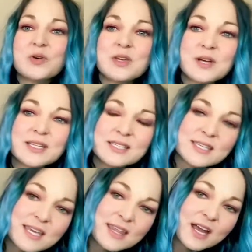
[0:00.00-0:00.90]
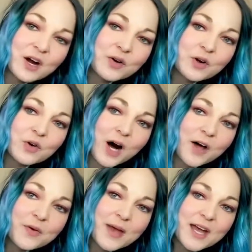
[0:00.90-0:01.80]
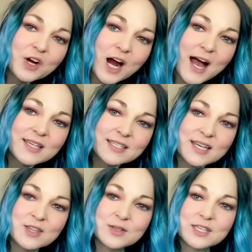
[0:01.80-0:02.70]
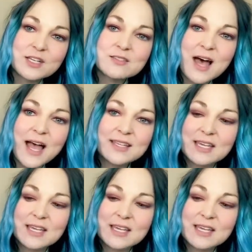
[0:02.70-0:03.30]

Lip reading: You can see they go all the way across in those little lines.